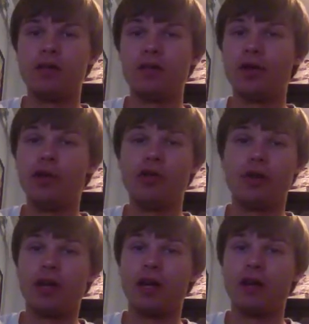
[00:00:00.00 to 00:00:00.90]
You know you're
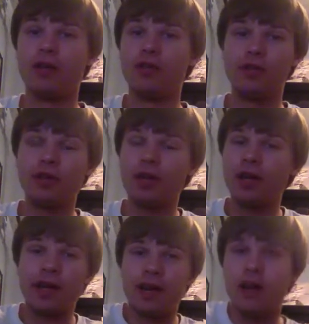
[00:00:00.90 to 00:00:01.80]
gonna
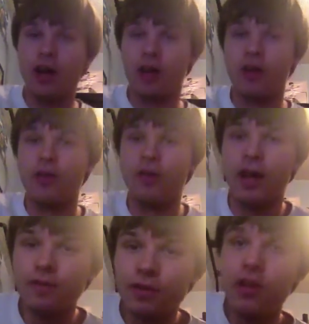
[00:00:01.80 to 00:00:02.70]
get a knockout
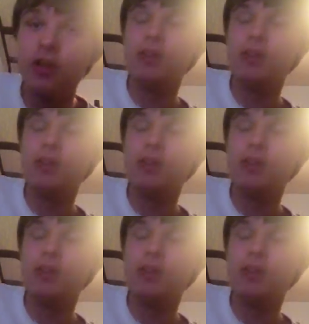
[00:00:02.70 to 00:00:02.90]
every